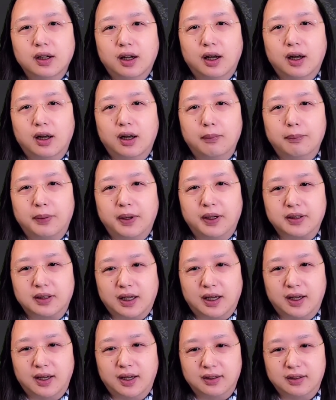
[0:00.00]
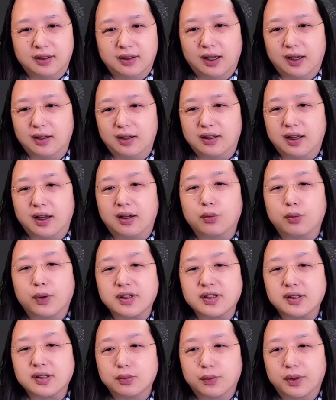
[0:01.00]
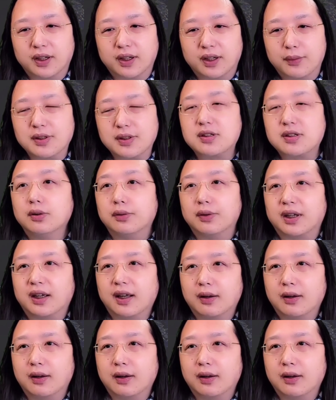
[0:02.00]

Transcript: But that wasn't what I was doing.